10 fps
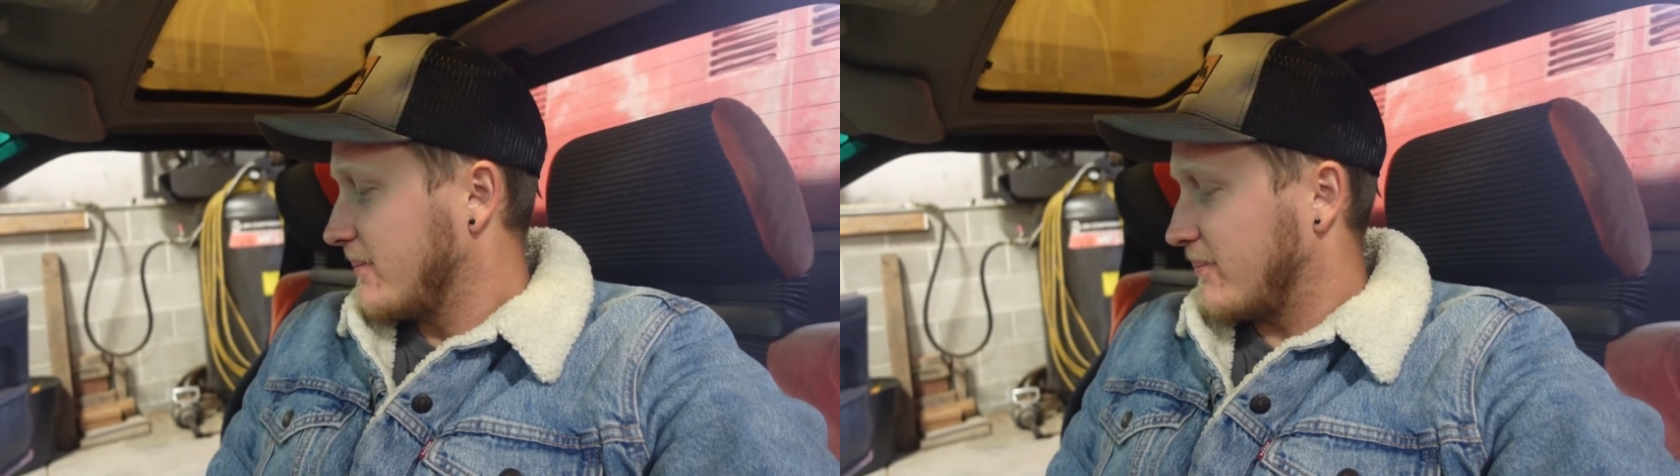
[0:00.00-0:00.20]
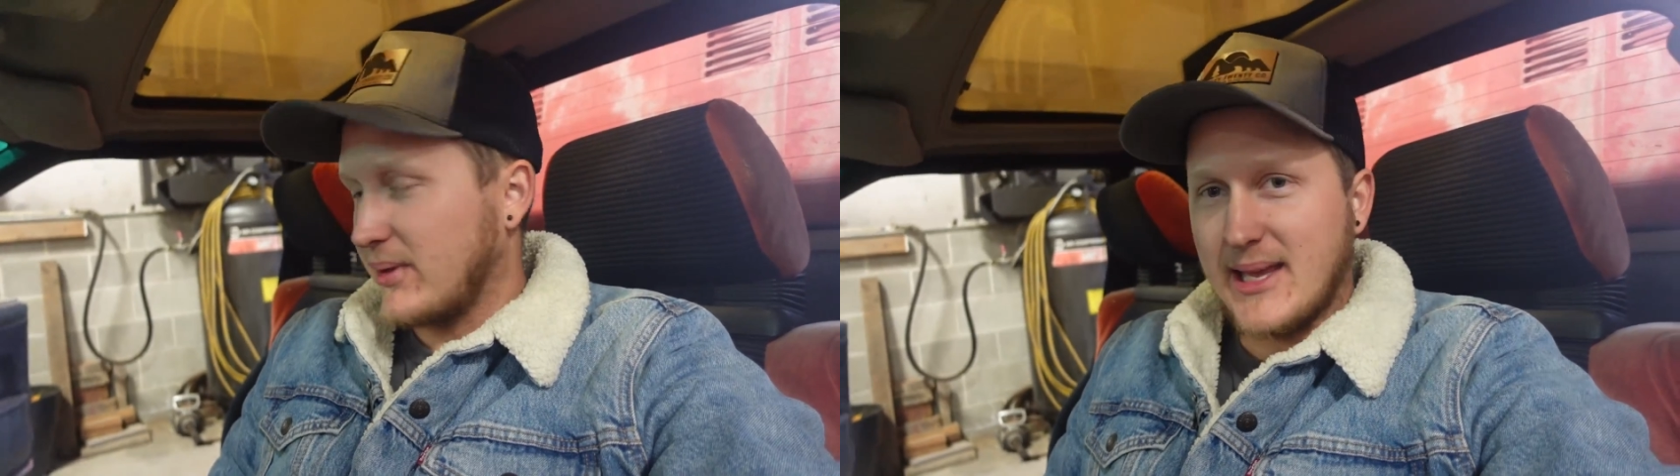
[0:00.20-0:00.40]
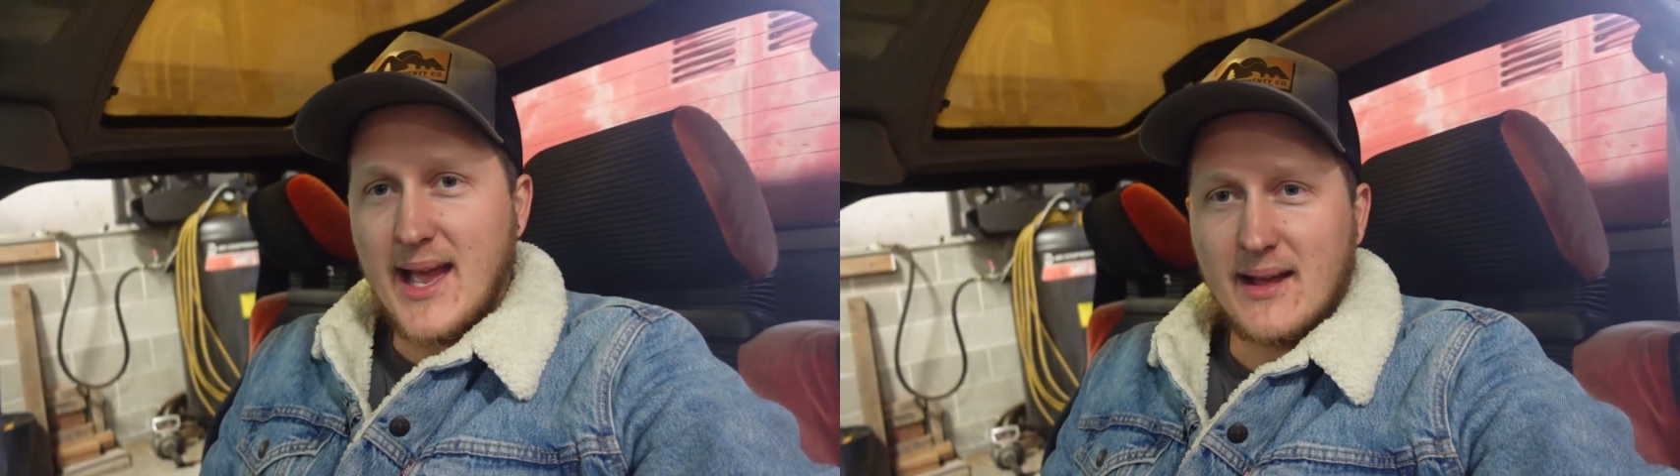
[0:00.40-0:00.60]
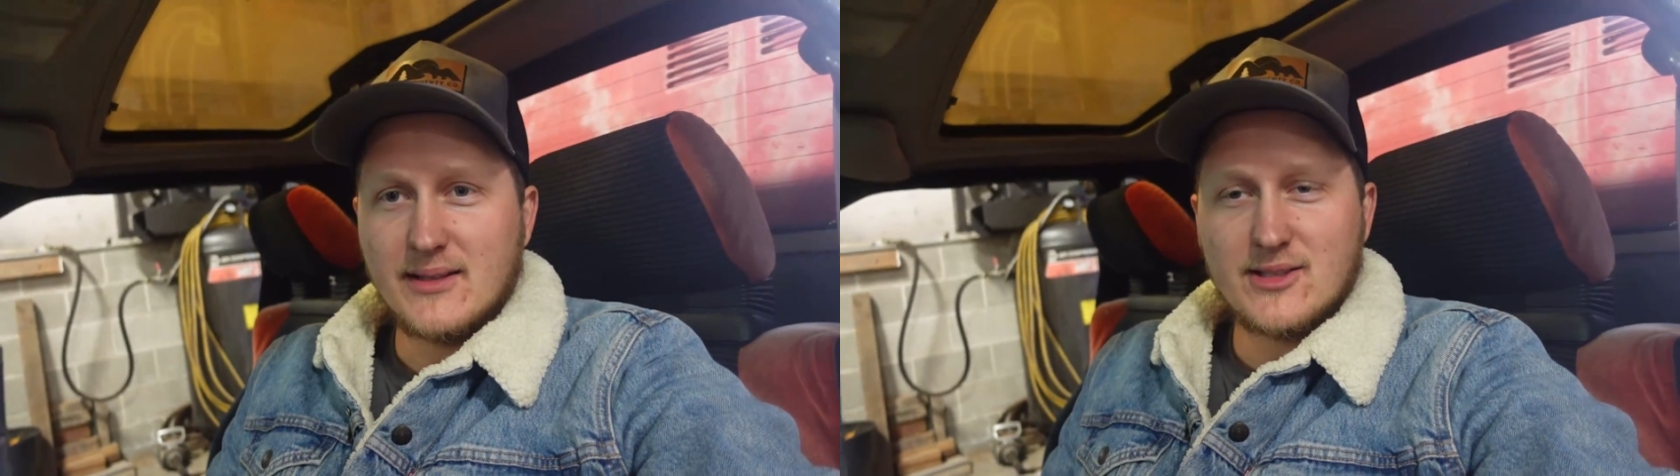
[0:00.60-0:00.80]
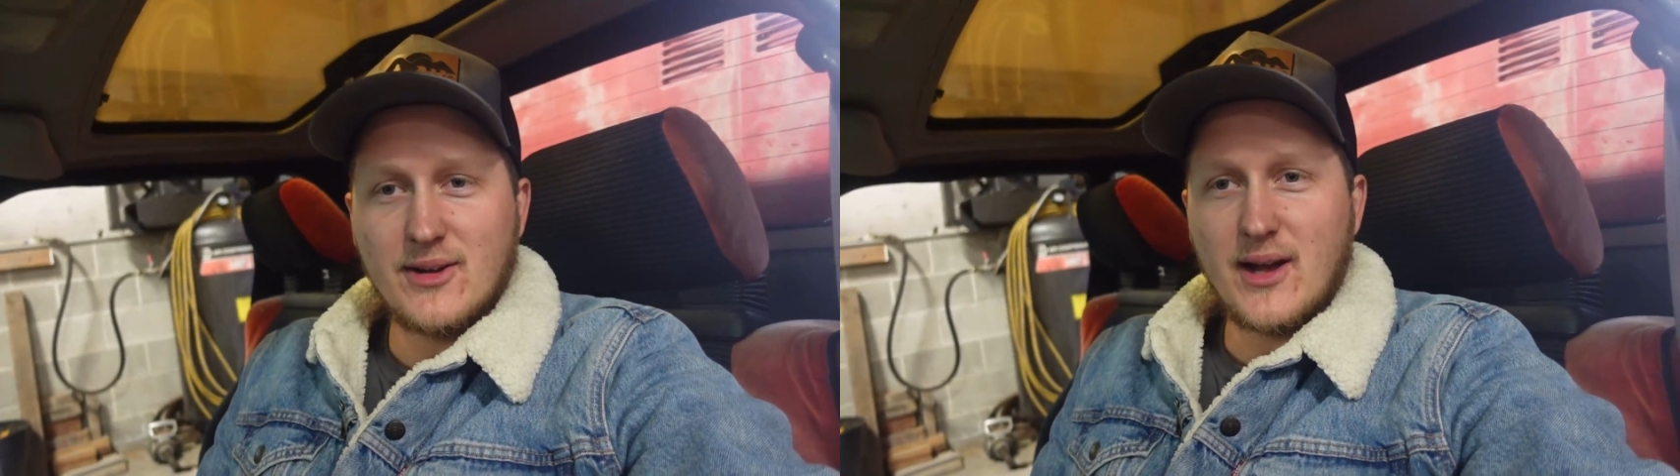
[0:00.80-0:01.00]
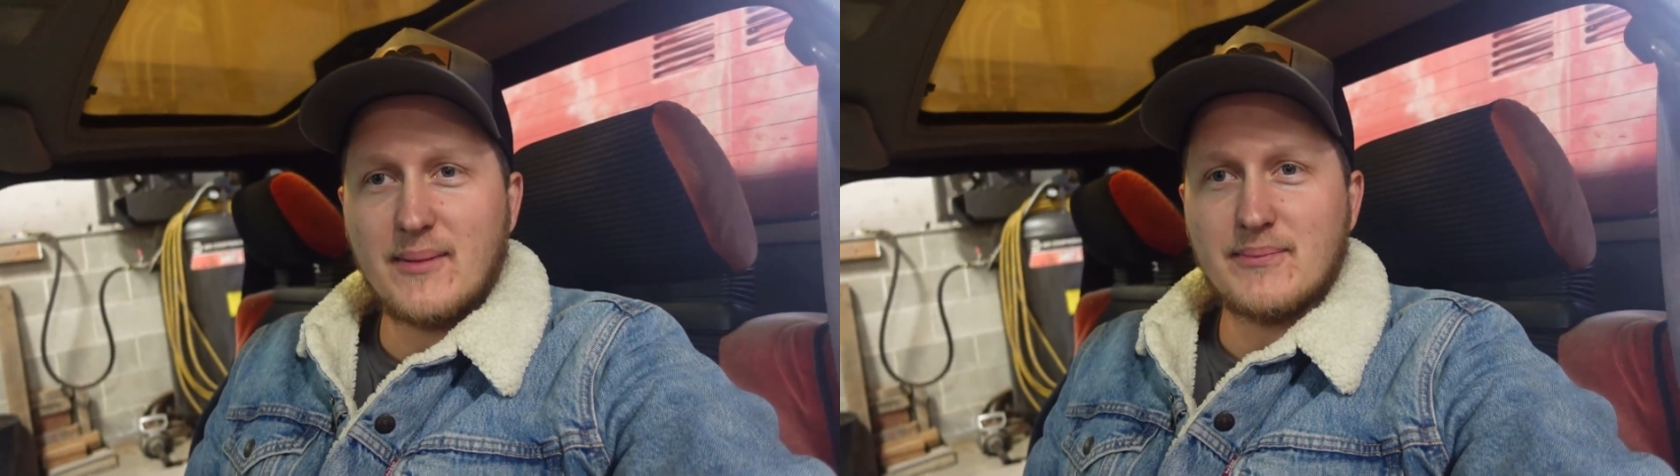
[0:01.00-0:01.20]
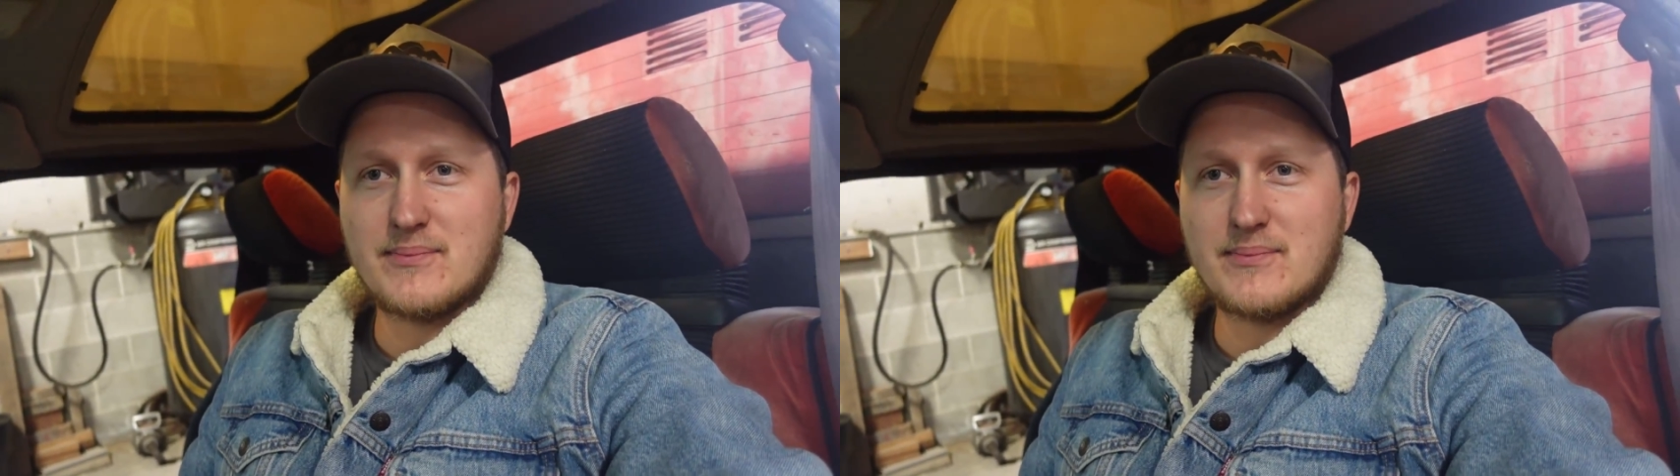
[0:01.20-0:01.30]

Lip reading: But yeah, so